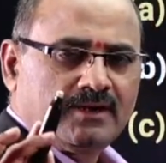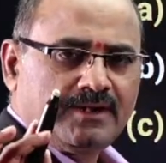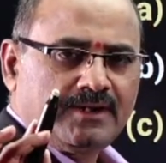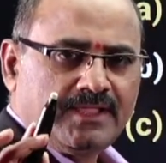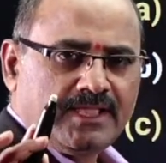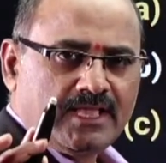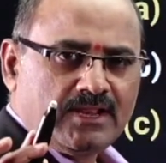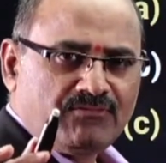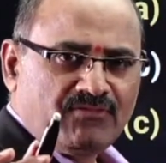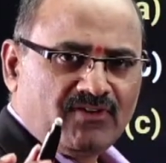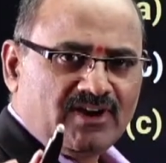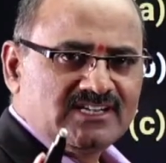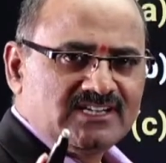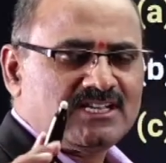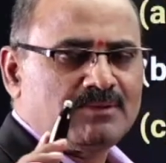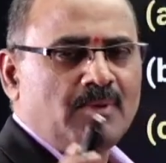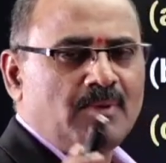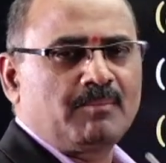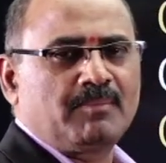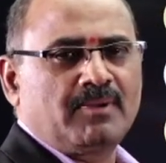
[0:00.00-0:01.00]
Dear
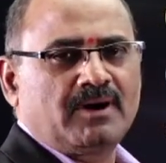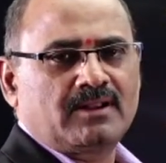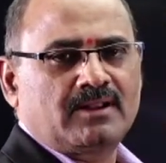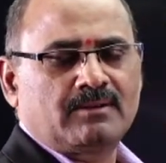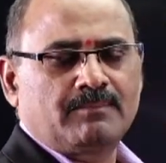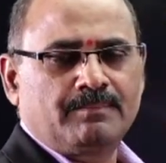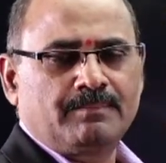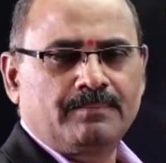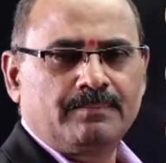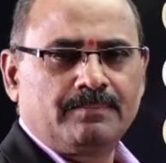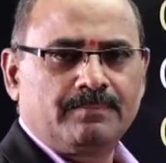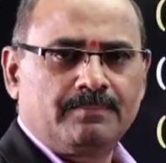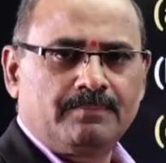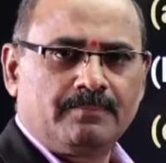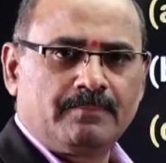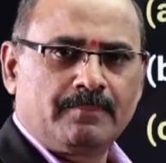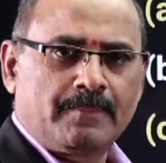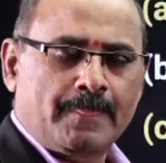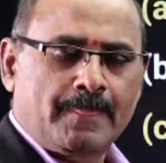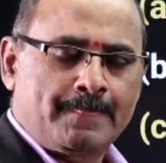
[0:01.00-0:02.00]
friends, remember,
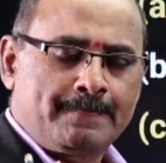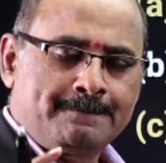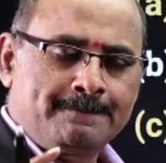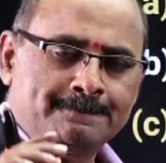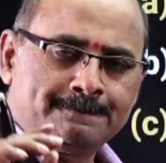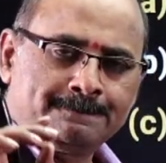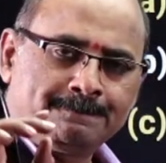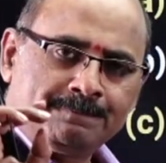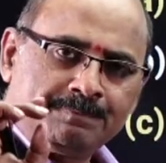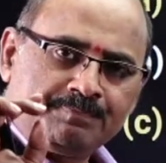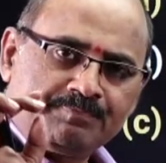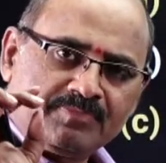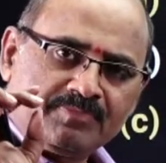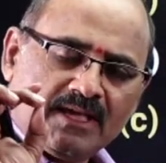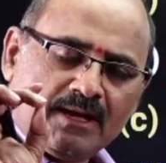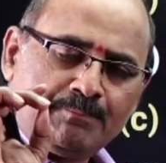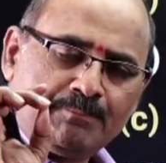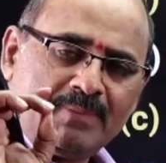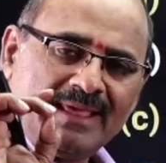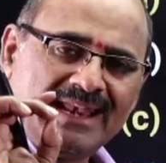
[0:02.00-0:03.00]

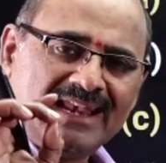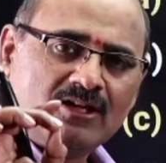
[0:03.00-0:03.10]
the